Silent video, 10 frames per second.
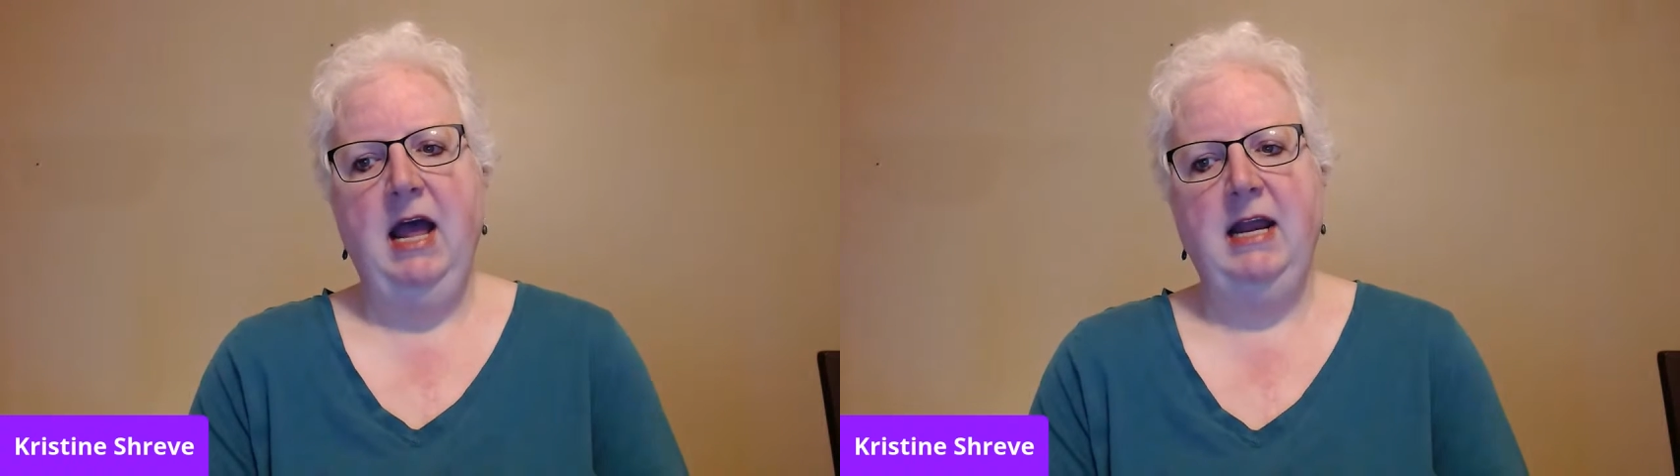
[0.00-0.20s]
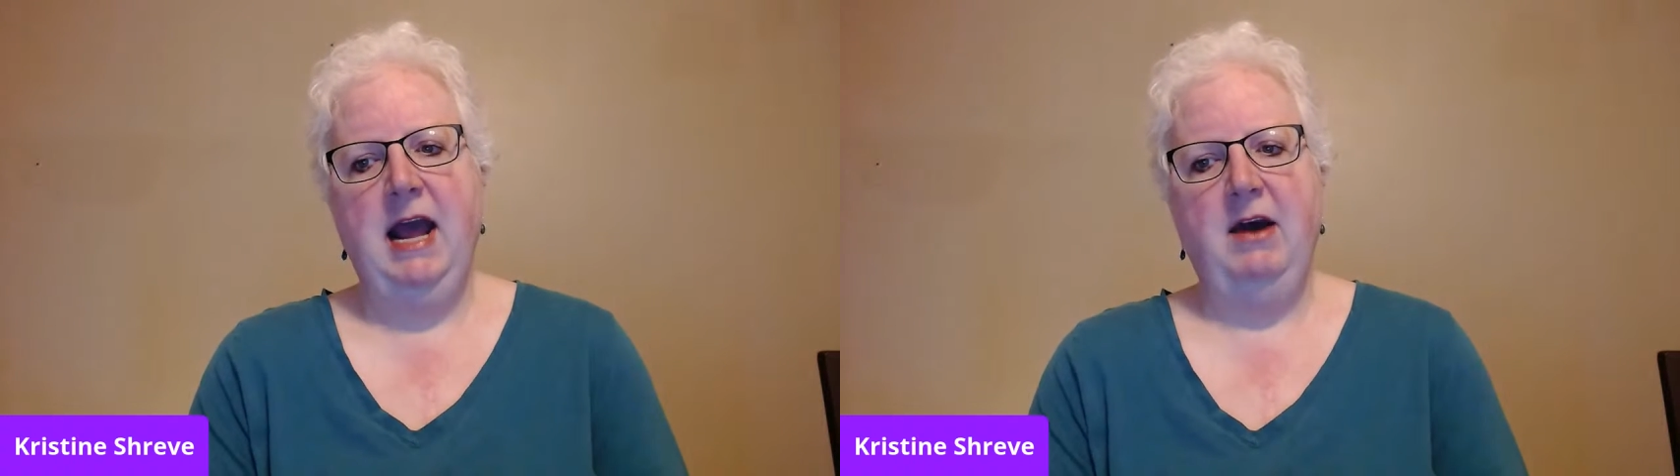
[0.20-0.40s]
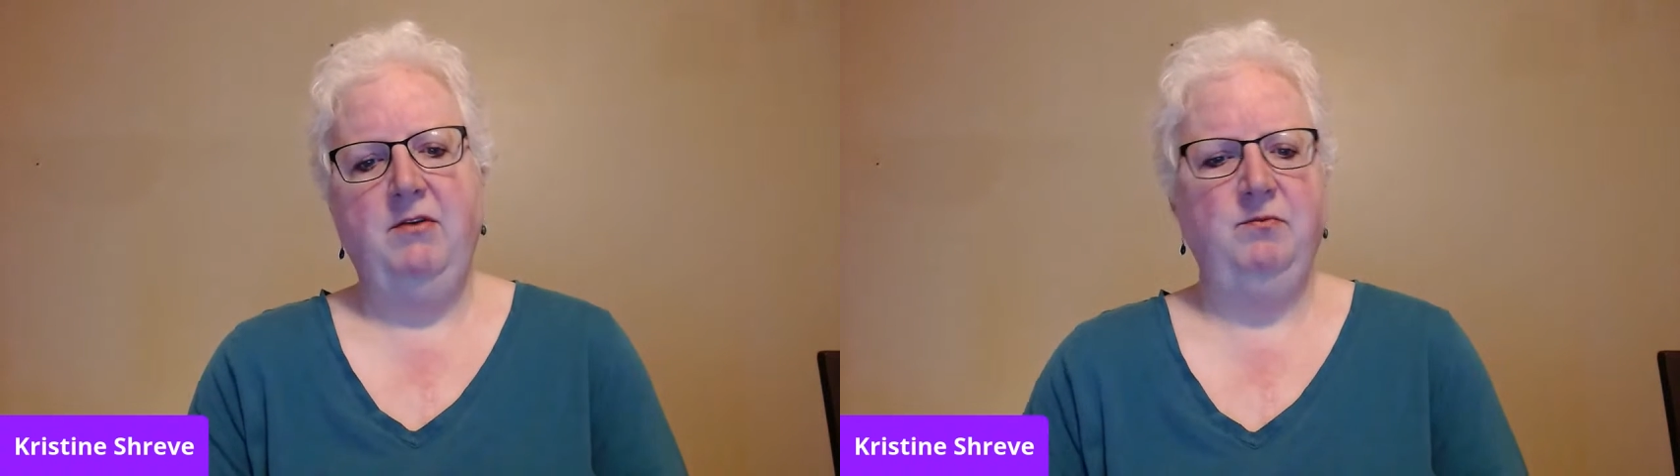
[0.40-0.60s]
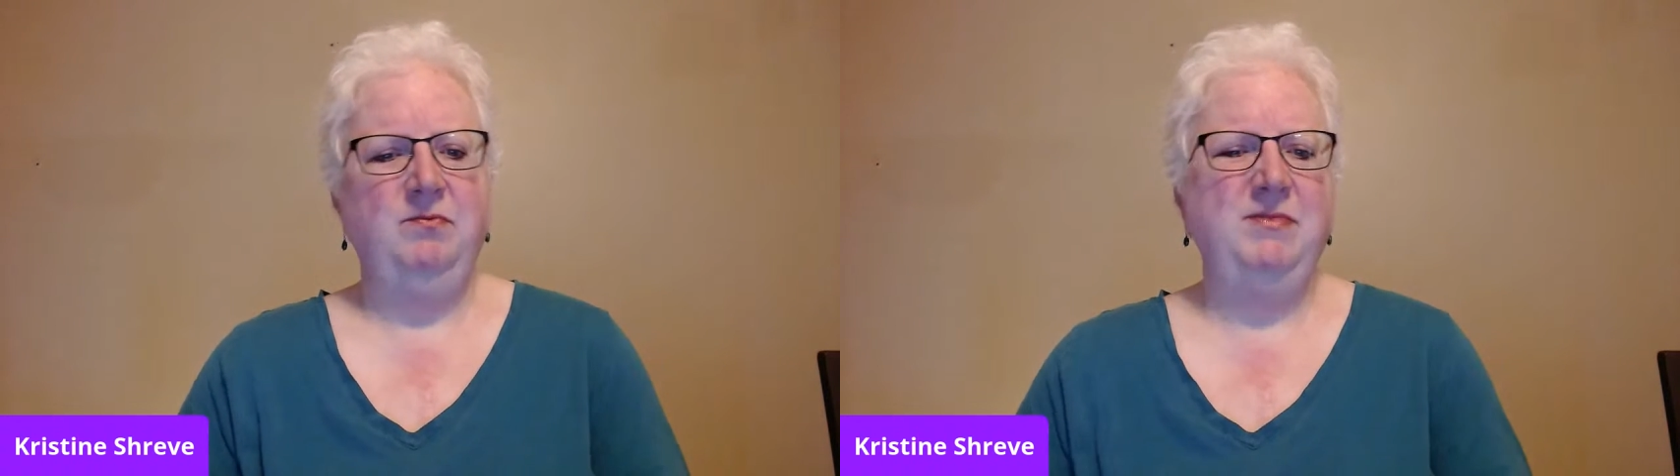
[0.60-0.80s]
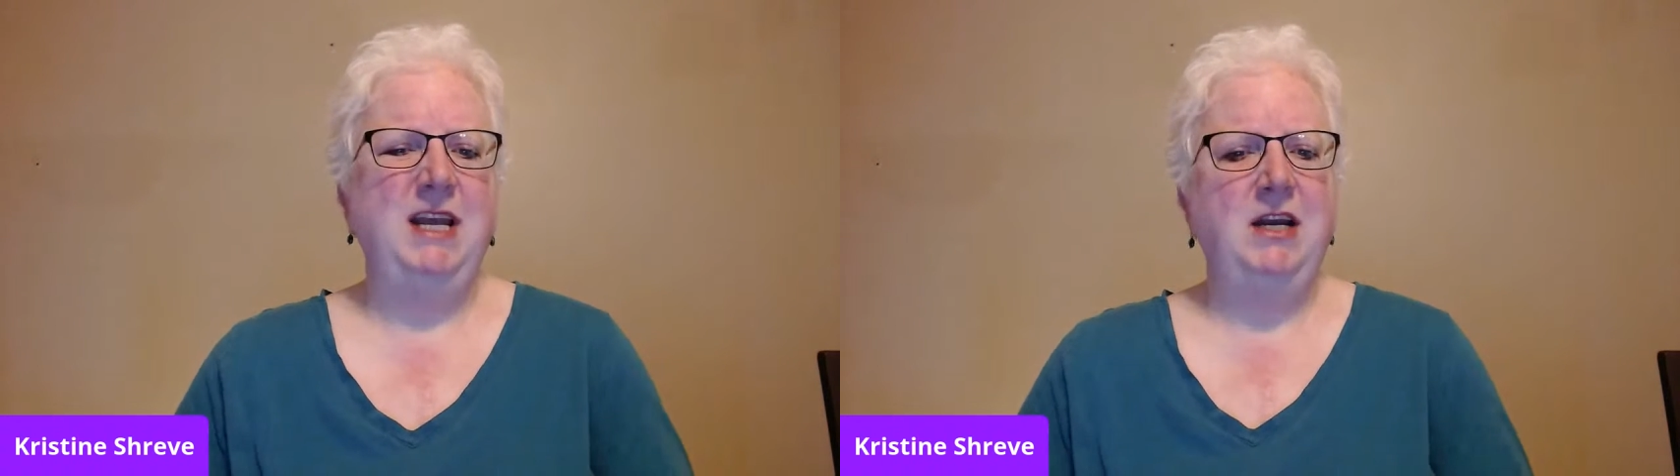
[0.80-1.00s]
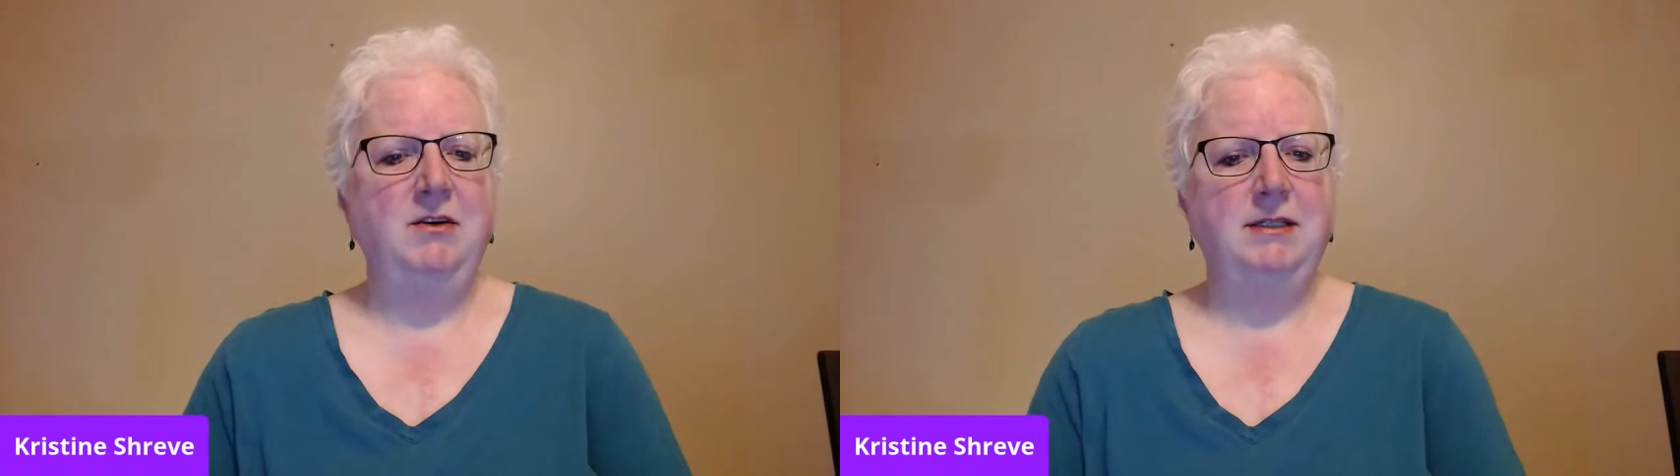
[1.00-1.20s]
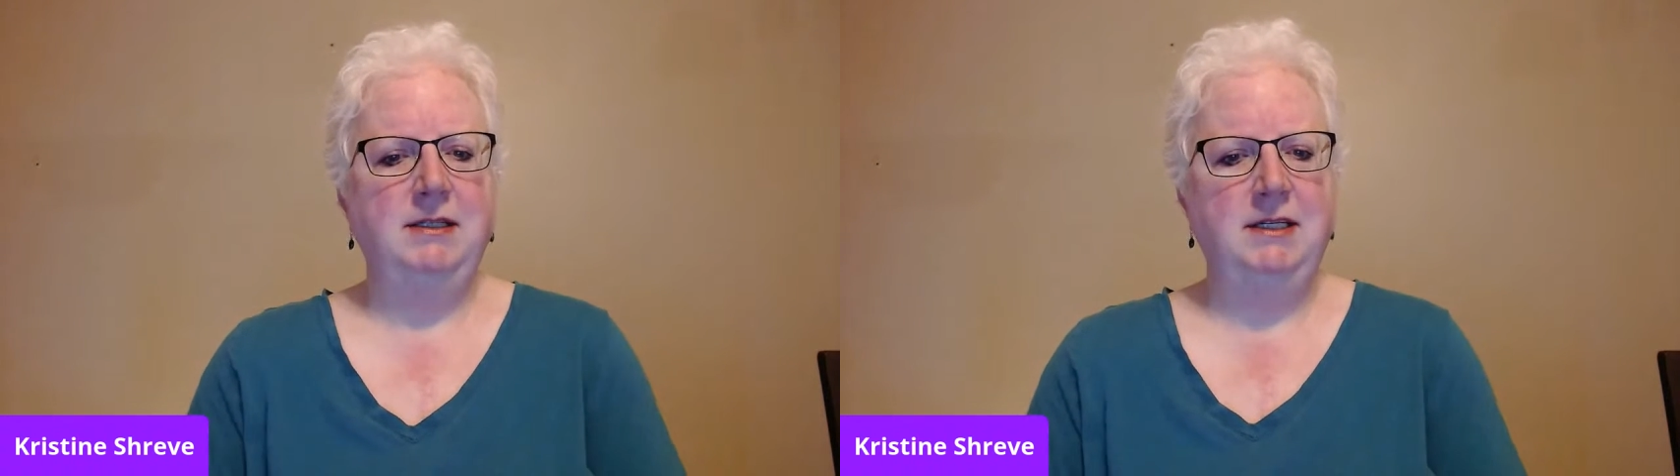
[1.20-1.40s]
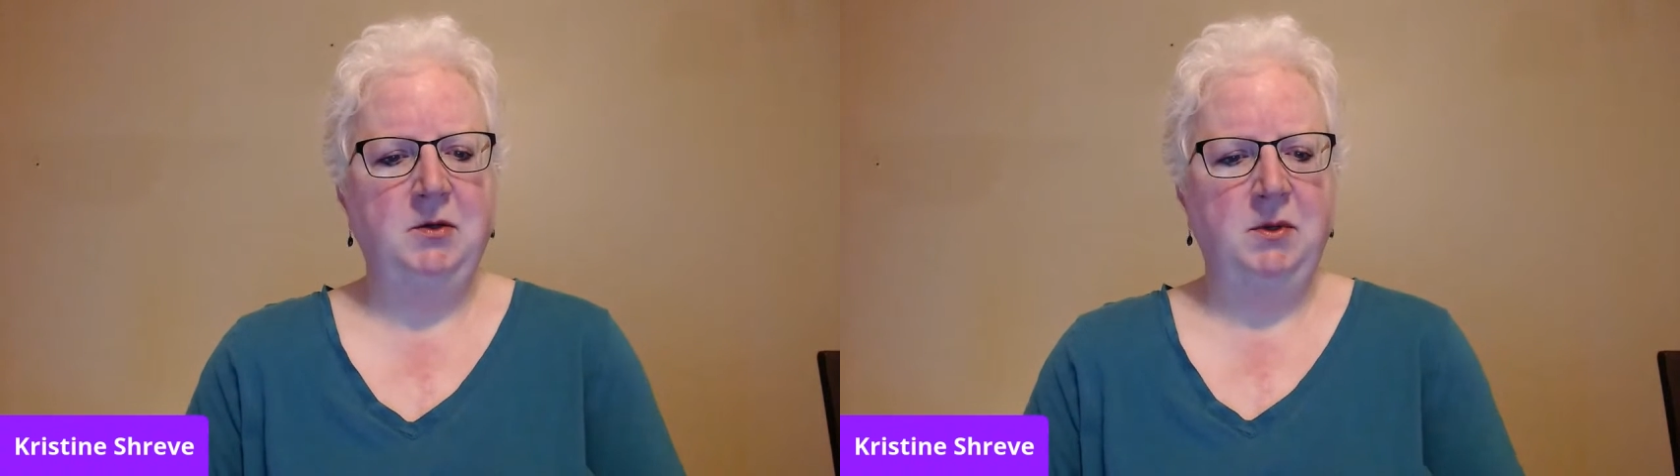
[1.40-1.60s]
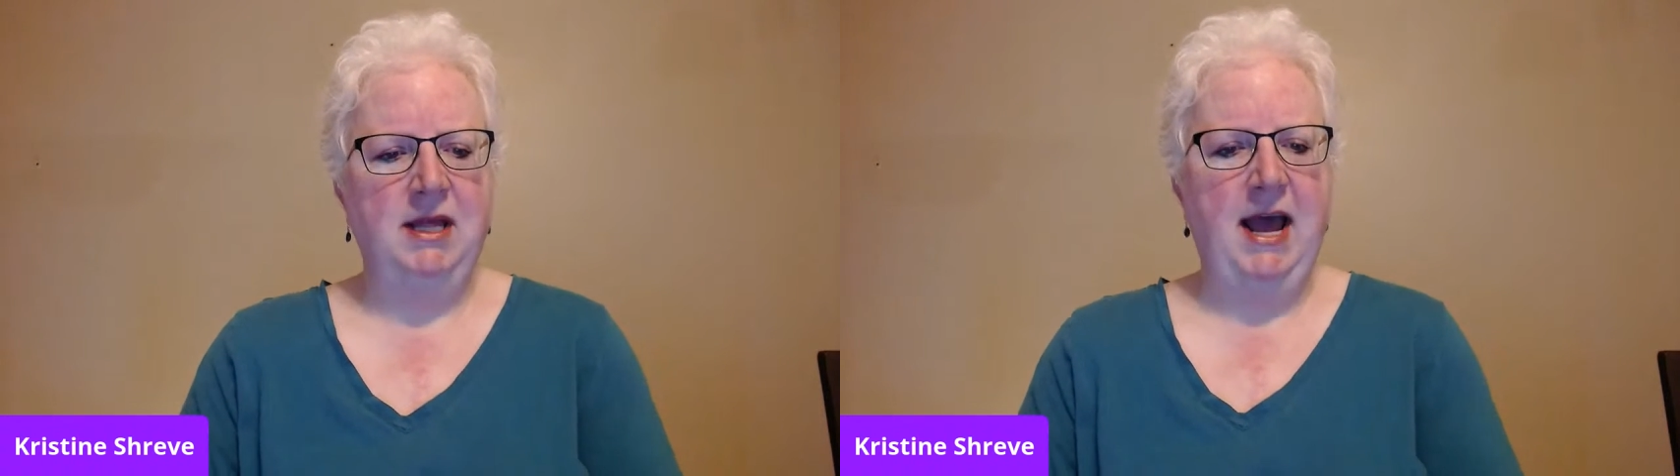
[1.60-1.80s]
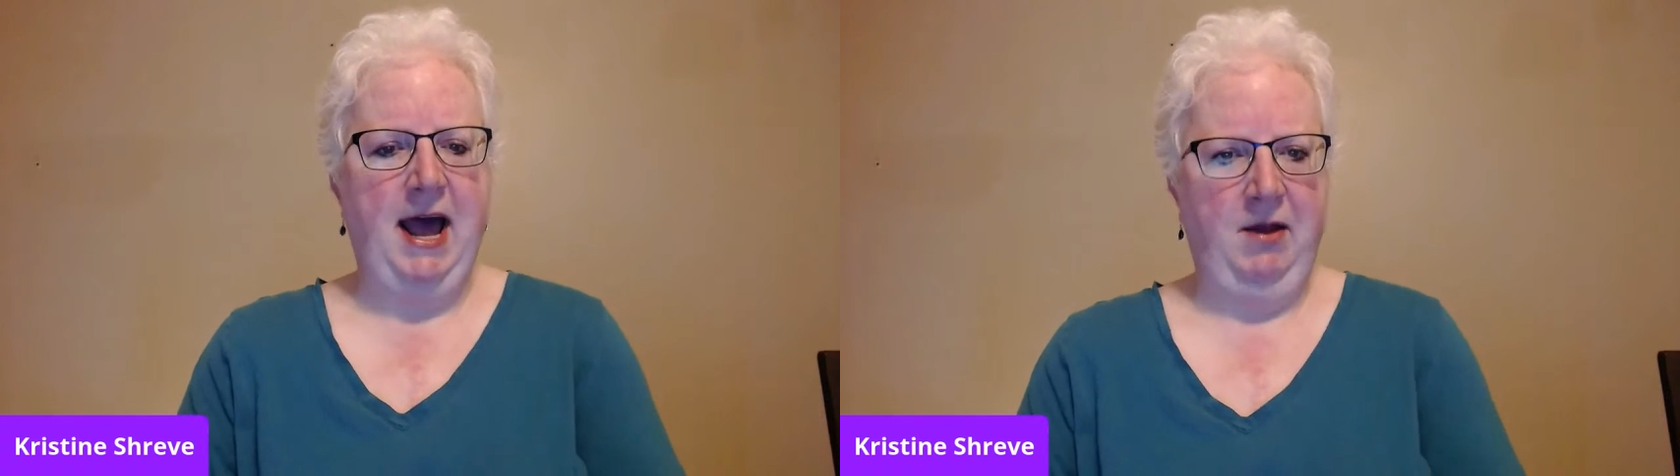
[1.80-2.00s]
Now, here's the deal with
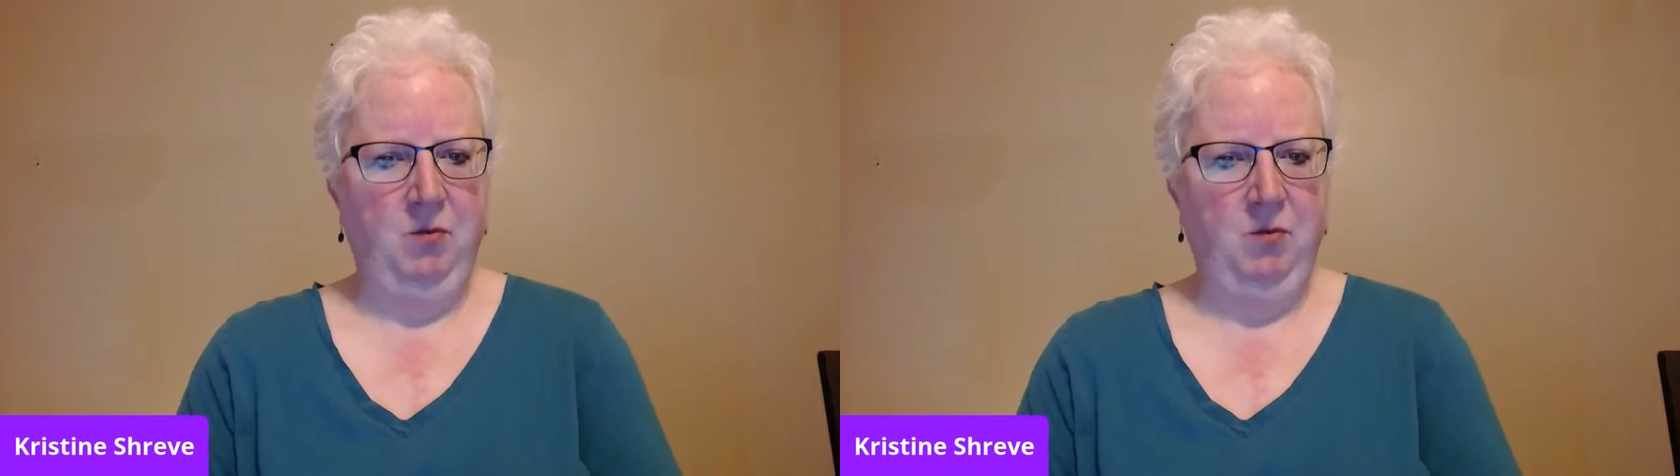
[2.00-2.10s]
that.